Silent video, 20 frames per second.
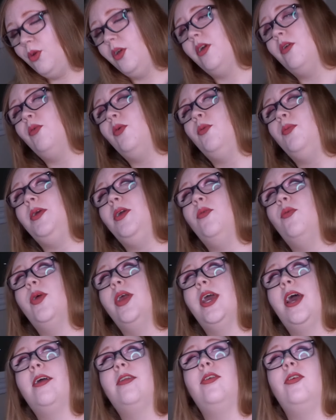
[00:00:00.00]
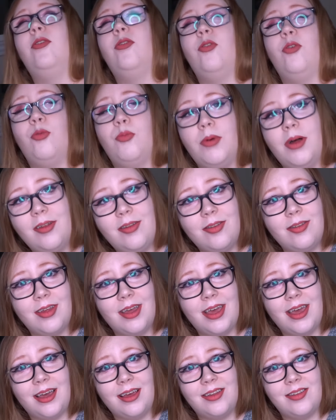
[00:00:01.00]
we will be reacting to
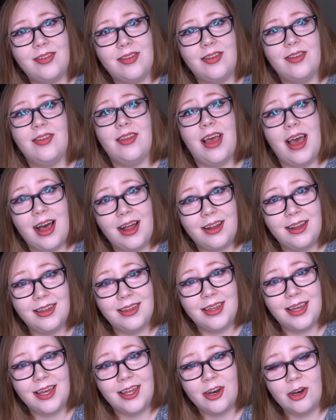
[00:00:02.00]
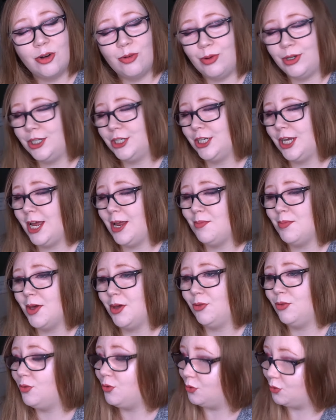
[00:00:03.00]
Monsta X's Alligator, which came
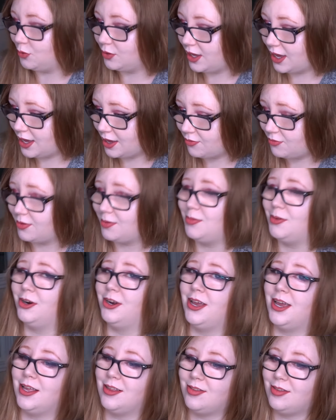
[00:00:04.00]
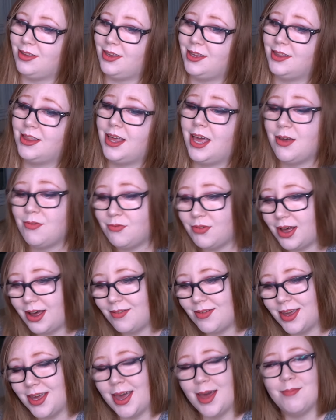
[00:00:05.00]
out today, February 18th at
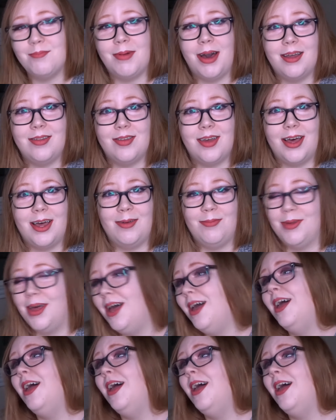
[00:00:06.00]
5 a.m. my time.